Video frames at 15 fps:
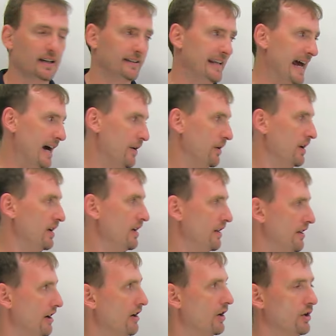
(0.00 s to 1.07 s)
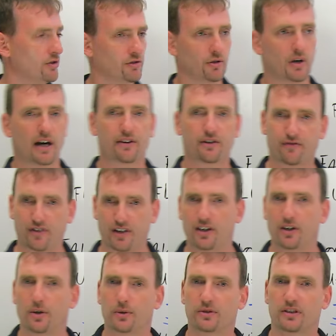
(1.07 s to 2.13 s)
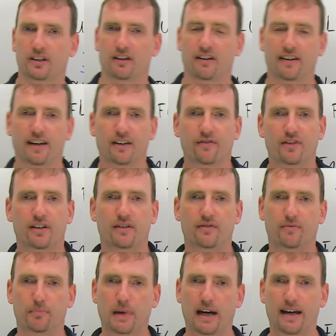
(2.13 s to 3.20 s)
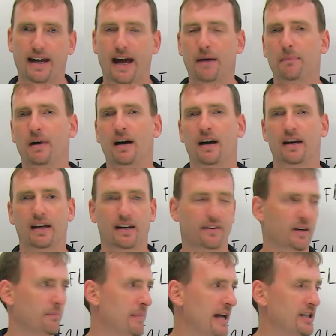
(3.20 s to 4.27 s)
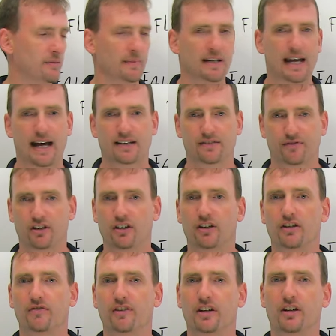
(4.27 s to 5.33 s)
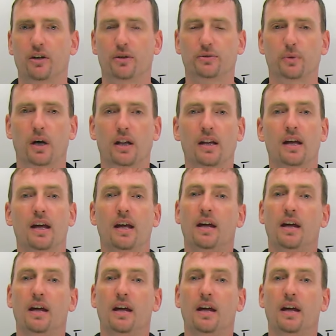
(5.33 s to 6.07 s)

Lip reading: Now, there are also other videos here on engVid by Emma, and I think Benjamin has a very good video as well